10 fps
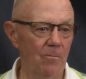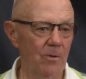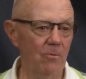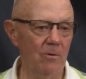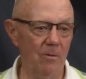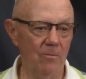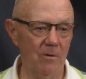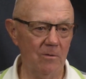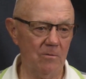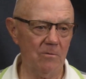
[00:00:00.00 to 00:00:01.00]
People coming
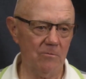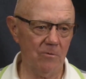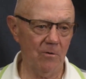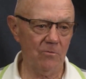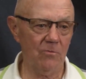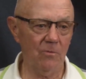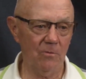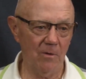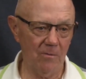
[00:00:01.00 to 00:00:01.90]
into the drugstore,